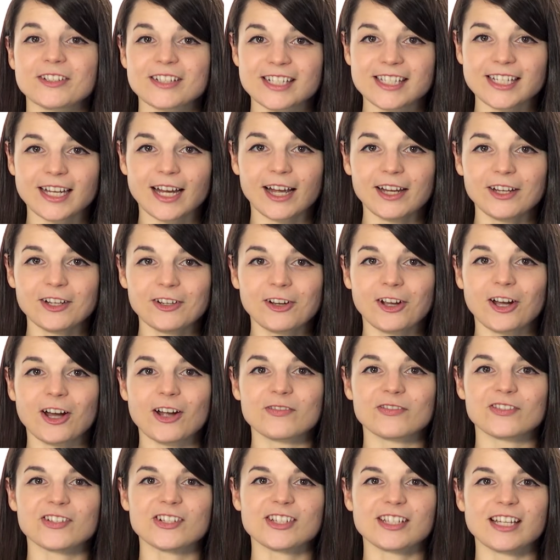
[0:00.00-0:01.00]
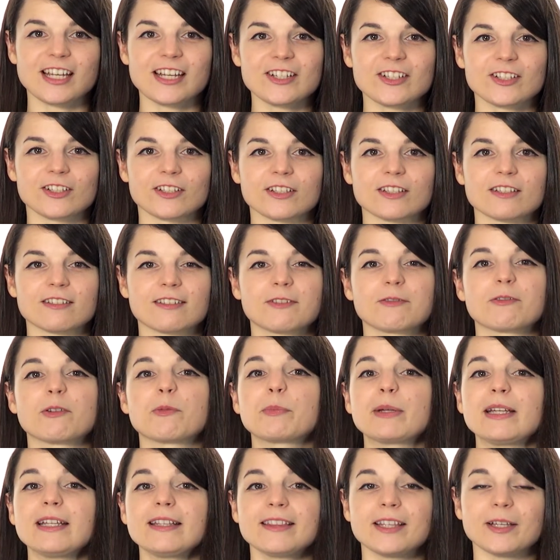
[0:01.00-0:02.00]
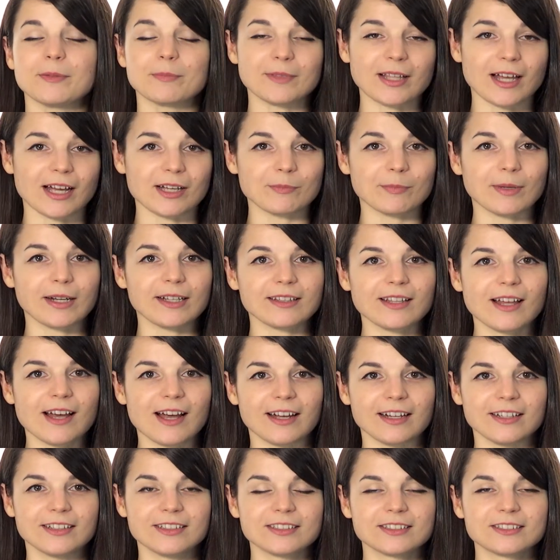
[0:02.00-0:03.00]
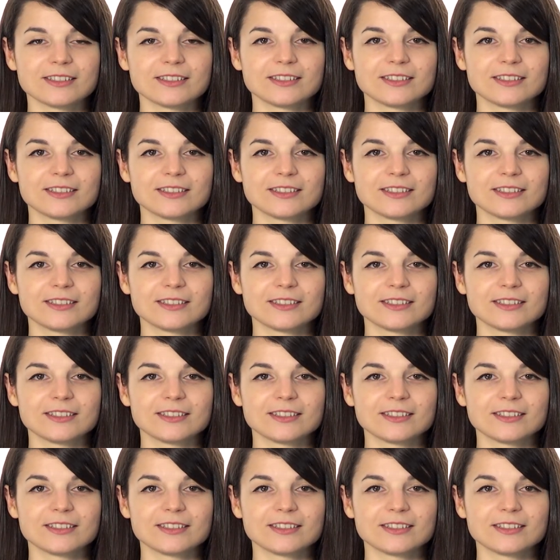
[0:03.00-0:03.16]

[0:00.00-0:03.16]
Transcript: entire conversations and repeat them line by line.